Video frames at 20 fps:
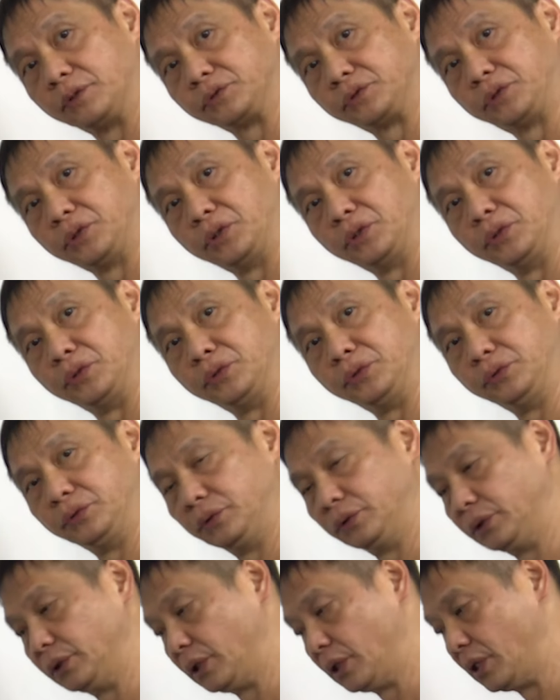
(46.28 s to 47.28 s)
two,
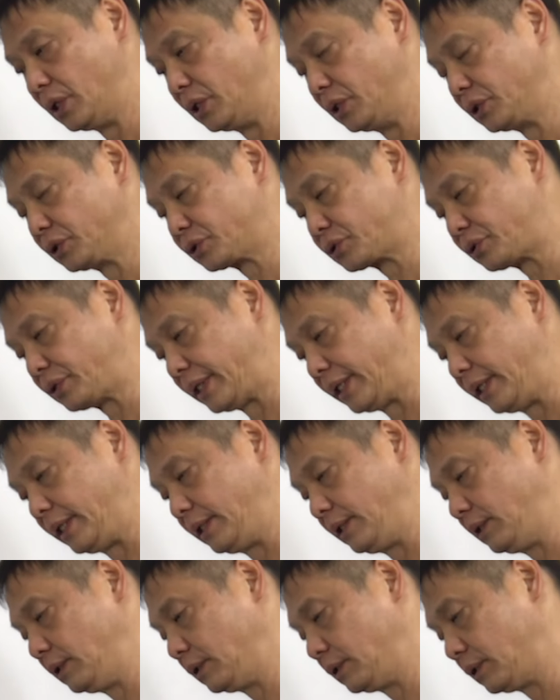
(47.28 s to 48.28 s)

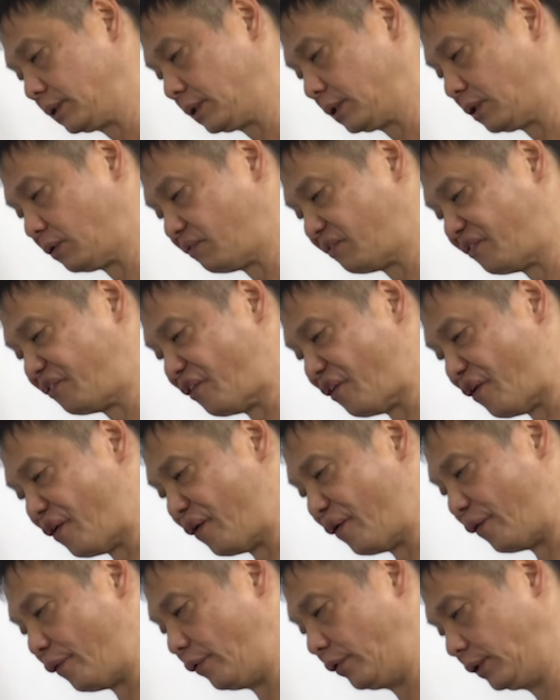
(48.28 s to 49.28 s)
three,
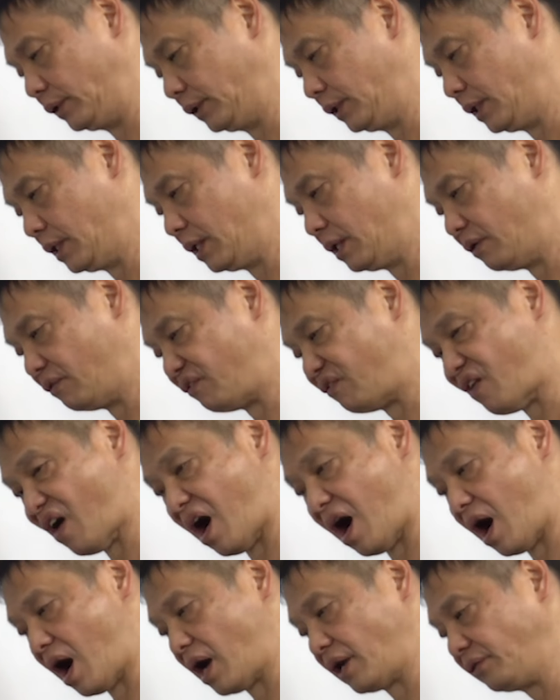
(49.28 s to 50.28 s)
four. Make
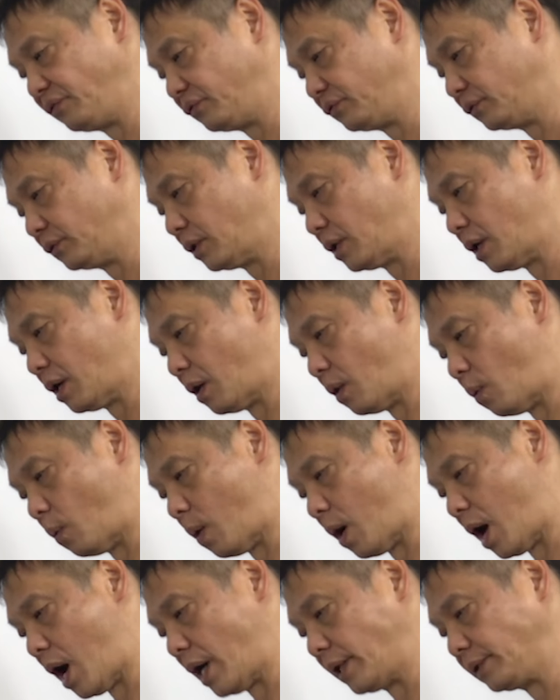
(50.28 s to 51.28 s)
sure you stretch
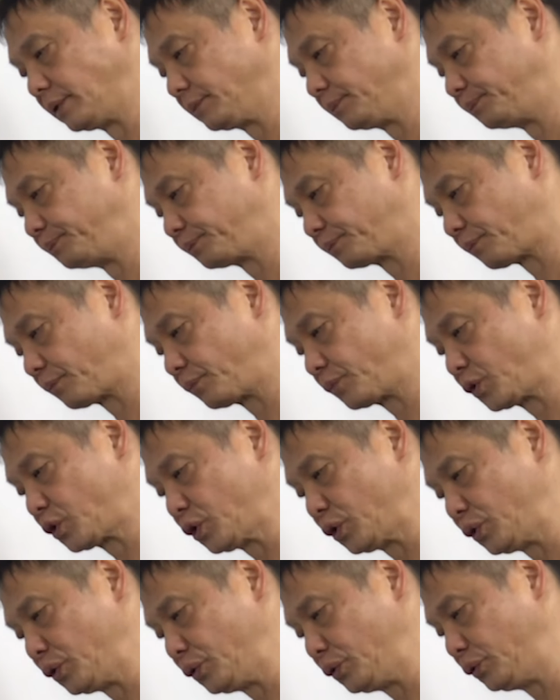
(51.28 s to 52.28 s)
to the tension
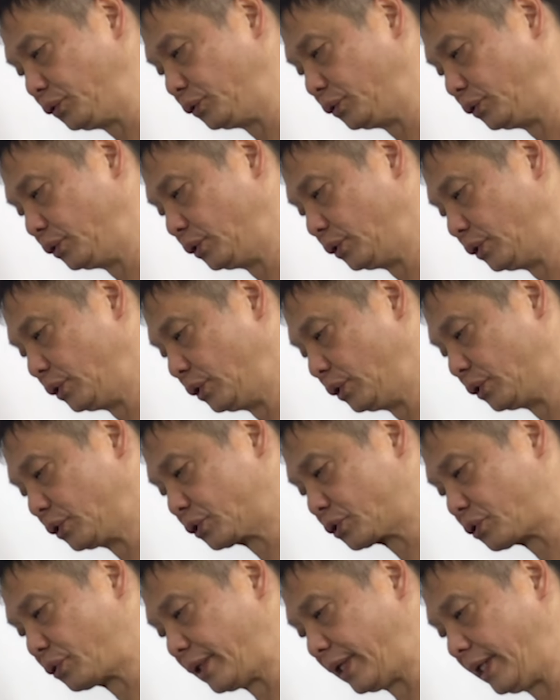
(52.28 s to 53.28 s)
point.
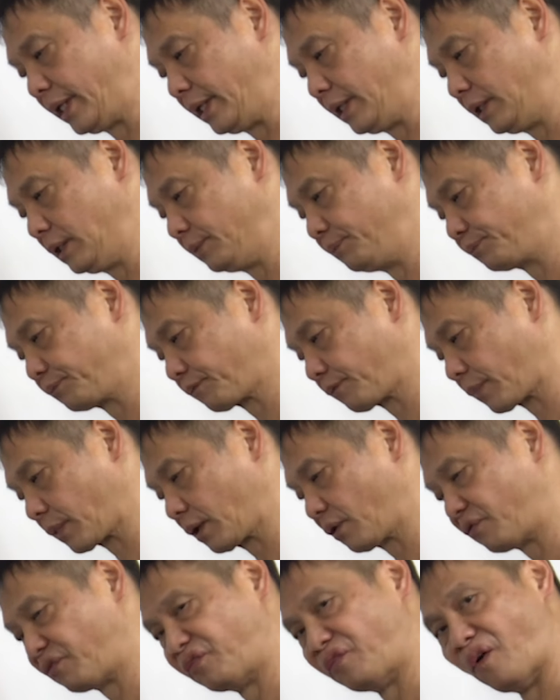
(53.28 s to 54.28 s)
Three,
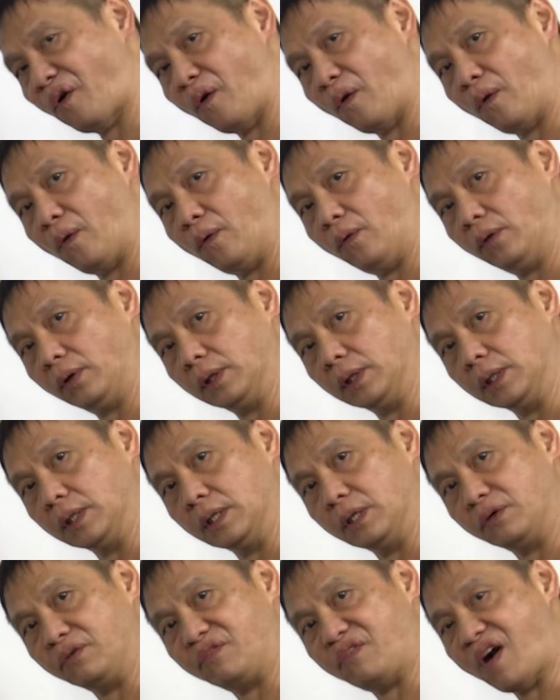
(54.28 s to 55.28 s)
four,
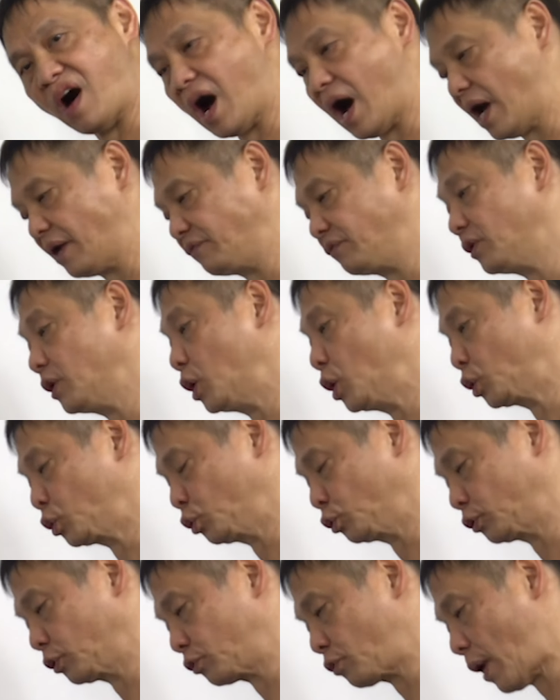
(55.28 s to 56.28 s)
five.
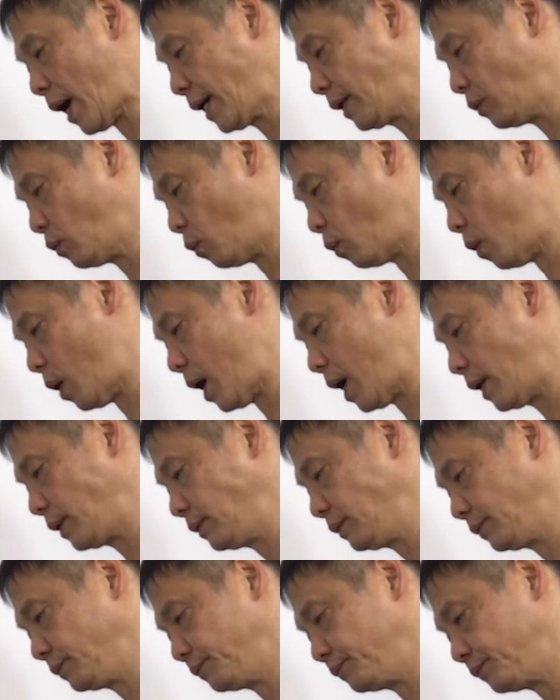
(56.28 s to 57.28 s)
To the right,
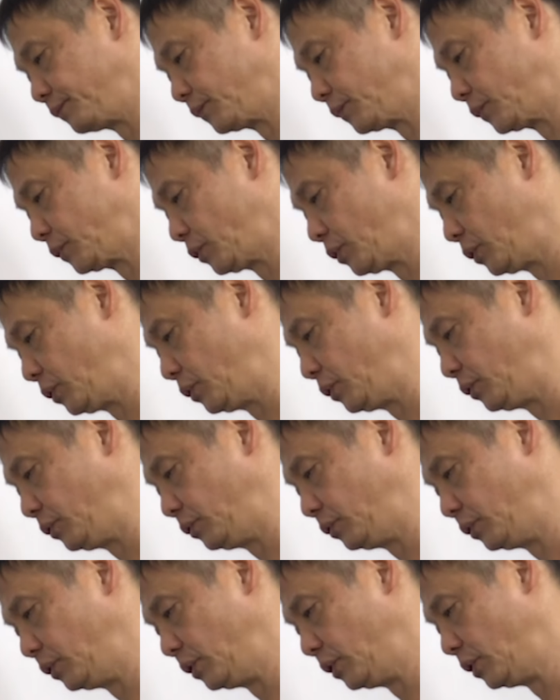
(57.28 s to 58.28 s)
one,
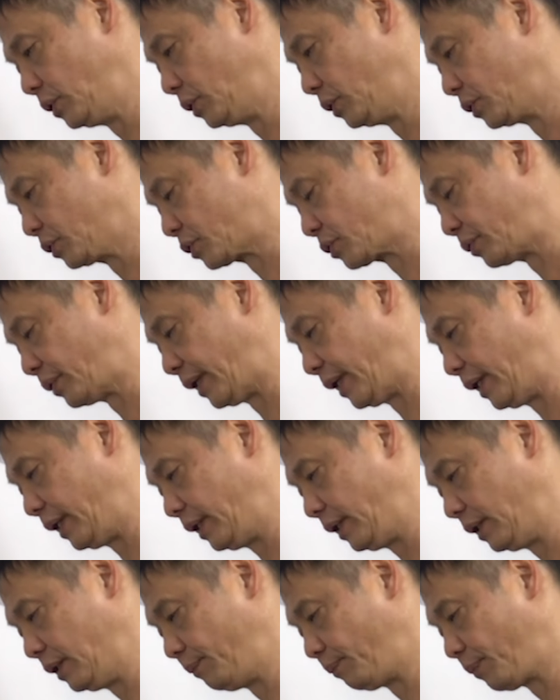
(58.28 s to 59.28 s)
two, three,